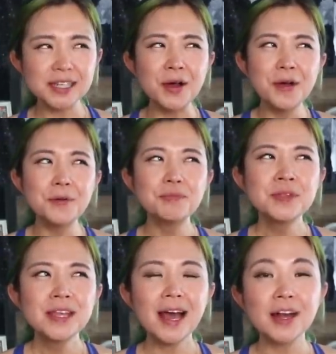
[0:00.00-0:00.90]
So
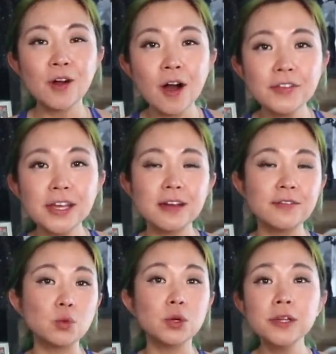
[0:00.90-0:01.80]
I had a coffee and I
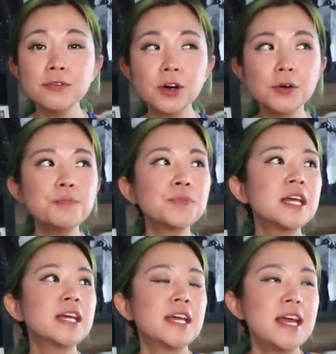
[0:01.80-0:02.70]
felt really full.
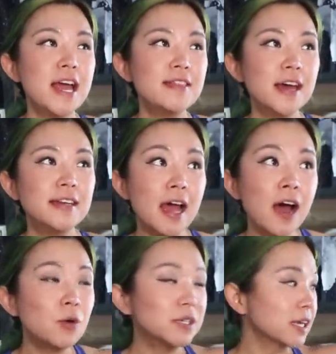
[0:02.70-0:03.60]
And then
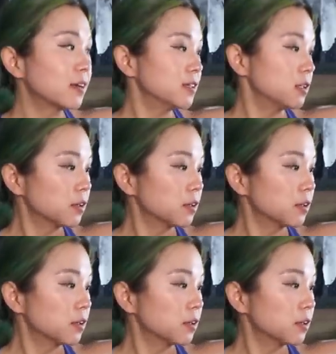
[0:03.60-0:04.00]
now it's like, it's